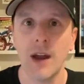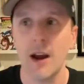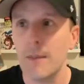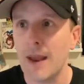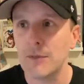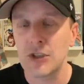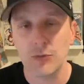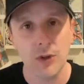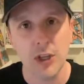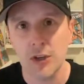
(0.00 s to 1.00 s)
Iron Man was a
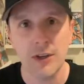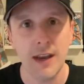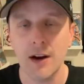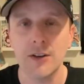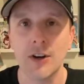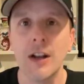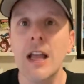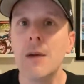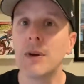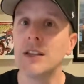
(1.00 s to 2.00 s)
really good character,
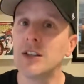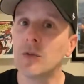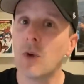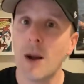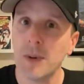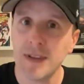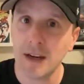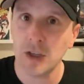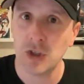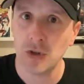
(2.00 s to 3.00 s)
but until Robert
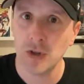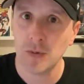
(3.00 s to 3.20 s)
Downey Jr.